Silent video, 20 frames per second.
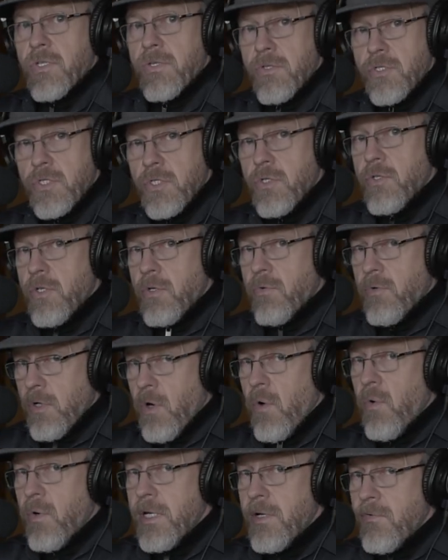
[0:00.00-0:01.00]
on the studio
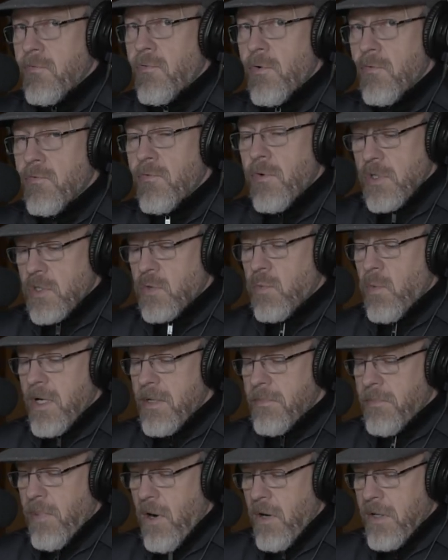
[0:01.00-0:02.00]
recording for verse
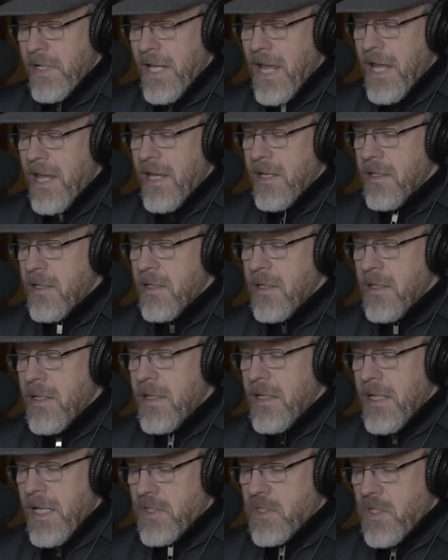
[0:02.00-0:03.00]
1, part A.
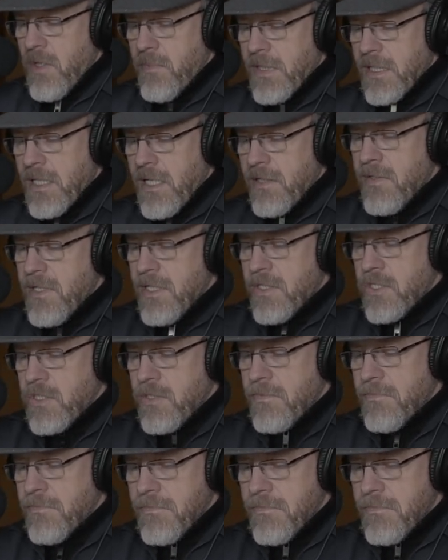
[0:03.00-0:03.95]
It's something like this.